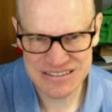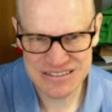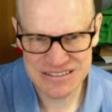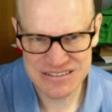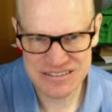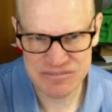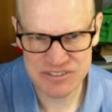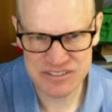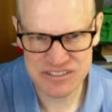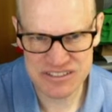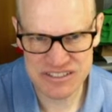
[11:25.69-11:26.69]

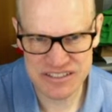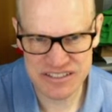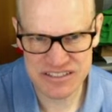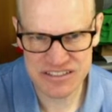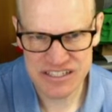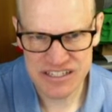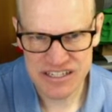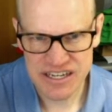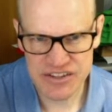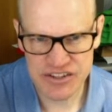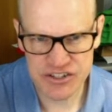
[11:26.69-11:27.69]
like this,
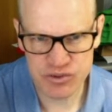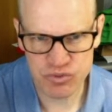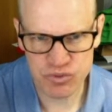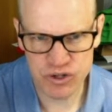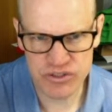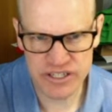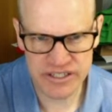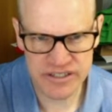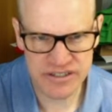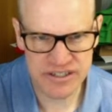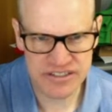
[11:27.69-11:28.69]
and then you rotate.
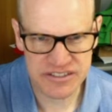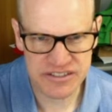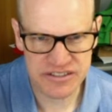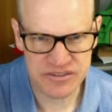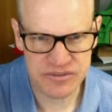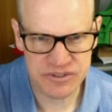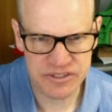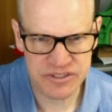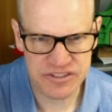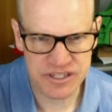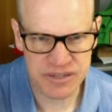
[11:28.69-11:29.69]
Actually, I didn't do a very good
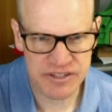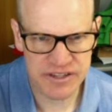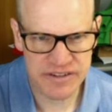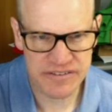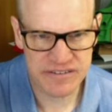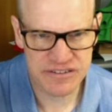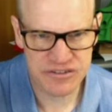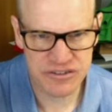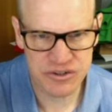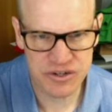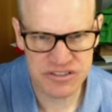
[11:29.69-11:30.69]
job of that. So
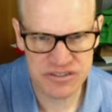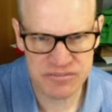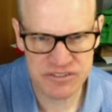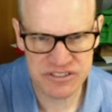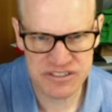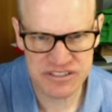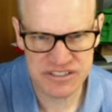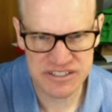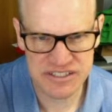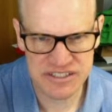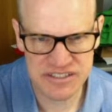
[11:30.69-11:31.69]
you'd go out some distance
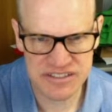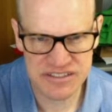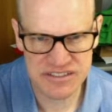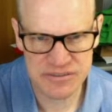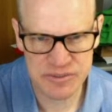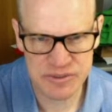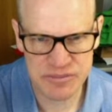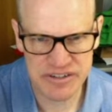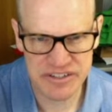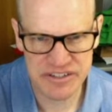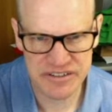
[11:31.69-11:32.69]
like this. It'd be about
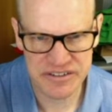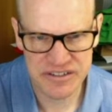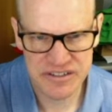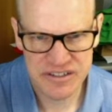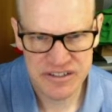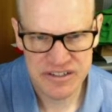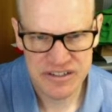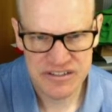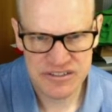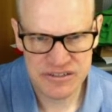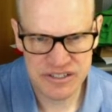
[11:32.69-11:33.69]
here.
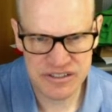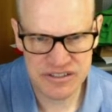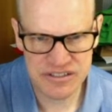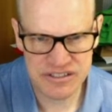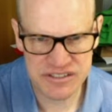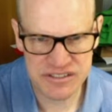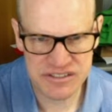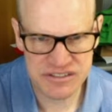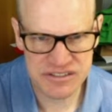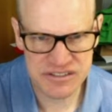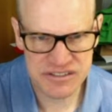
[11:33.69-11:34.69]
So here's the distance,